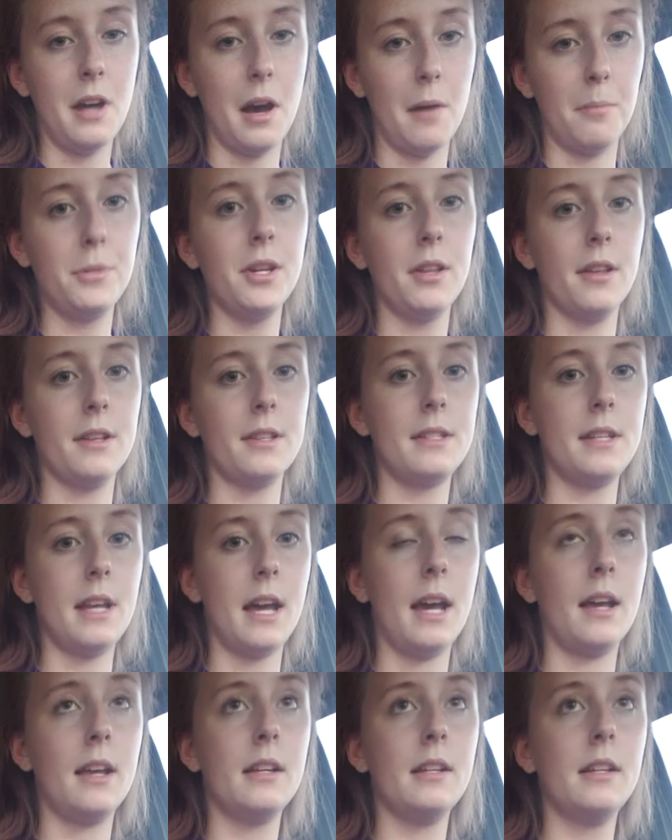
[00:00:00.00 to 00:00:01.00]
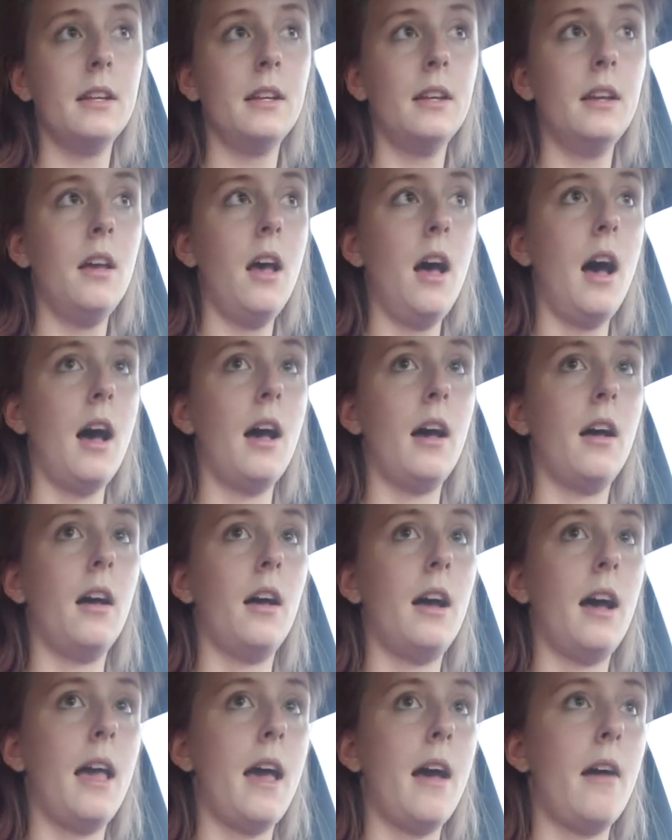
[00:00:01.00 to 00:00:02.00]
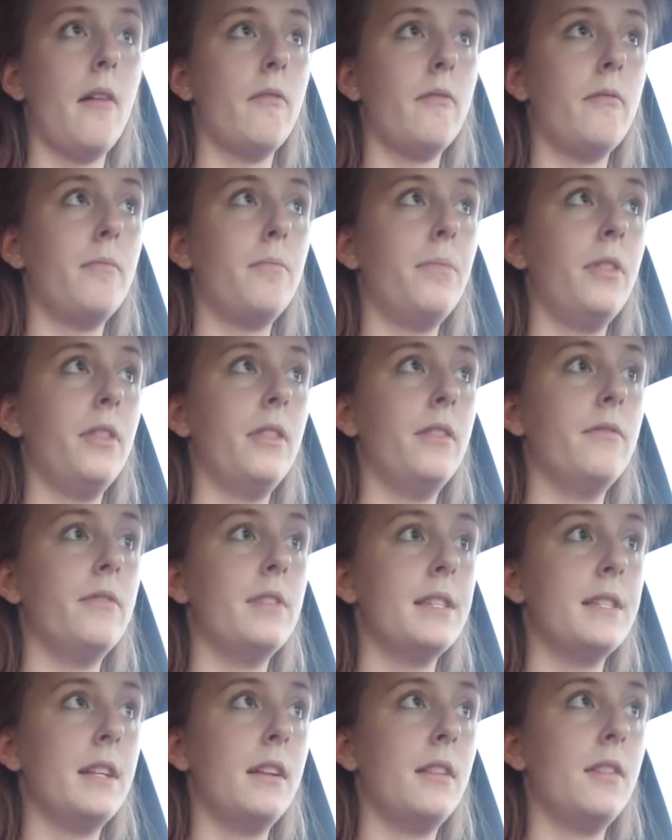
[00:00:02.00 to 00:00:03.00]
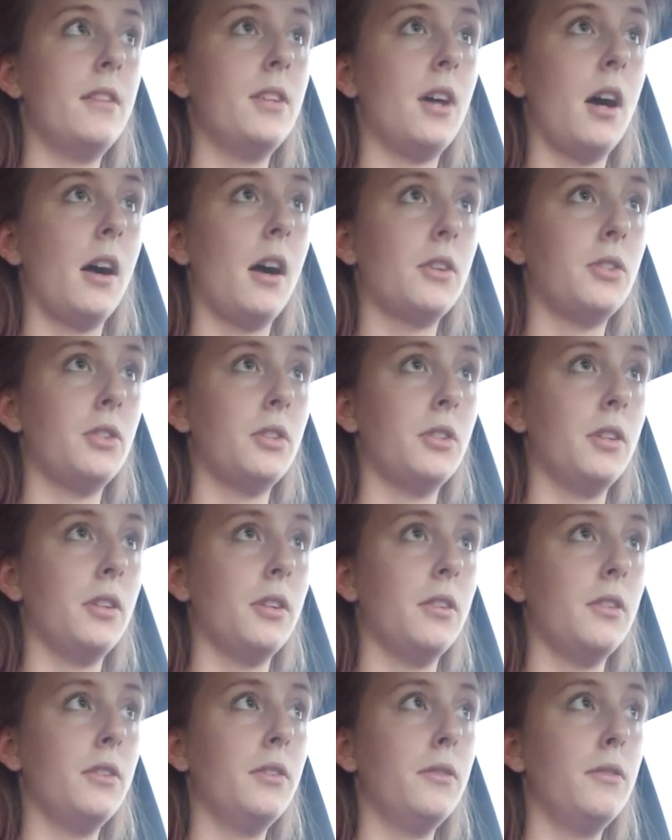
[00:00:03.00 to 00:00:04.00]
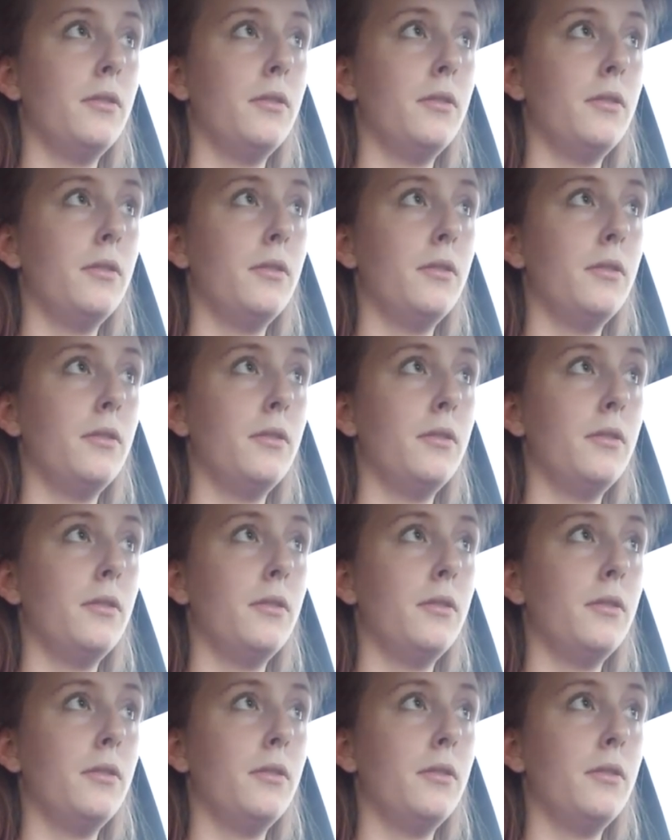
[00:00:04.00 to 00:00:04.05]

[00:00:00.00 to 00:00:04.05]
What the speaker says: up to this day. I have visited the doctor